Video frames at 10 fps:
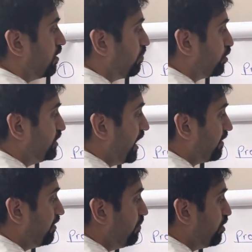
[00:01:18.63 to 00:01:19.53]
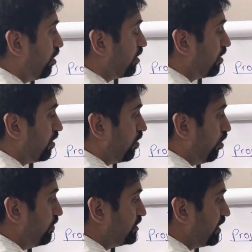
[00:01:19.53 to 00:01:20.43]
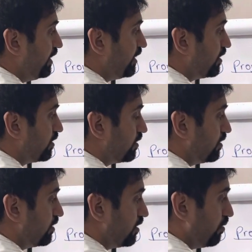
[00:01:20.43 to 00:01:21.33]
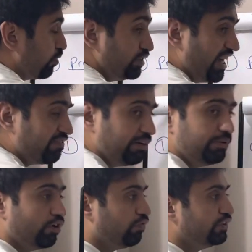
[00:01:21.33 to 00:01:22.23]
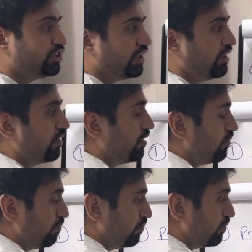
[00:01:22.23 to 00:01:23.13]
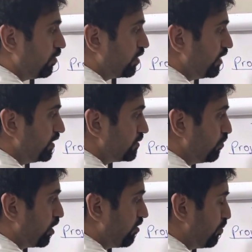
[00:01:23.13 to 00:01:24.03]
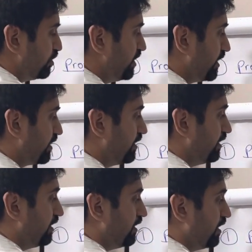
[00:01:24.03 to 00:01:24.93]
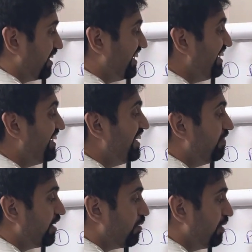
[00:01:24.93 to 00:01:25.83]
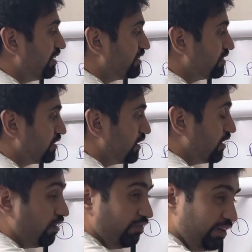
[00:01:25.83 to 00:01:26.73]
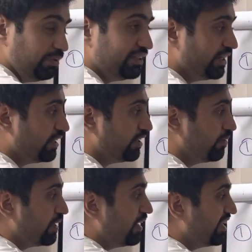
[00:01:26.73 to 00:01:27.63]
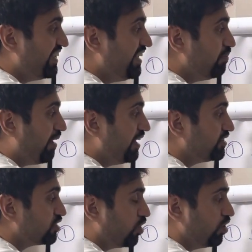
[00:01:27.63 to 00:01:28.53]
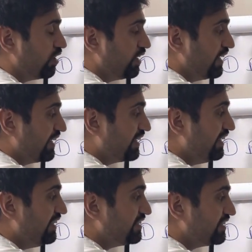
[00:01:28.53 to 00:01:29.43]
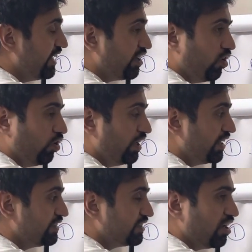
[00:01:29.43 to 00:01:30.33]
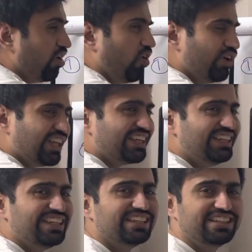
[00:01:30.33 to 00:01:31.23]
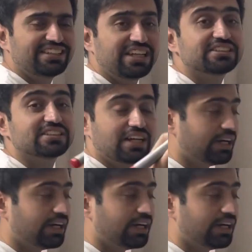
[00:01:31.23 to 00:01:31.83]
Project will be officially, project will be official. Okay, it's more of a project. Key deliverables will be there, key milestone, key stakeholders, all the key things.